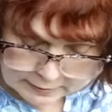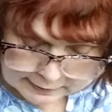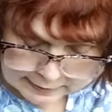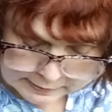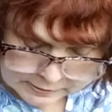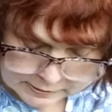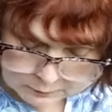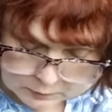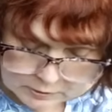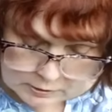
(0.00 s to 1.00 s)
I can't say
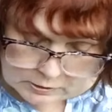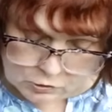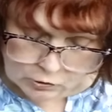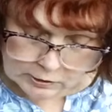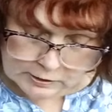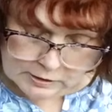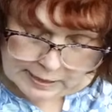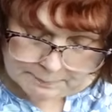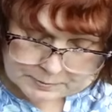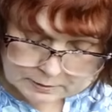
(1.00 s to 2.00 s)
what it is or I'll get
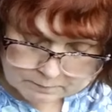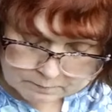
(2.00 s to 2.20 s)
zapped.